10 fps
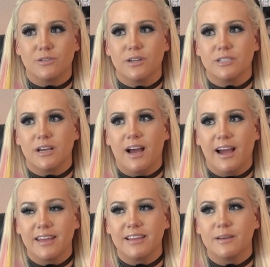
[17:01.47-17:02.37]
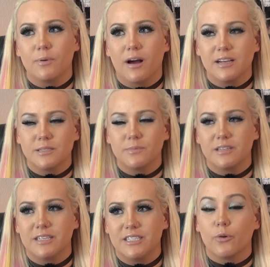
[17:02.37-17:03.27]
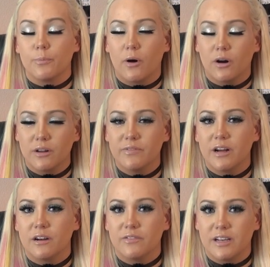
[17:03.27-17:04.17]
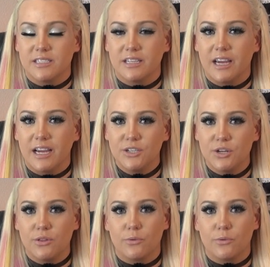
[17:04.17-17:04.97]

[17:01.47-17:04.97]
So there's a highly possibility for part of their investigation.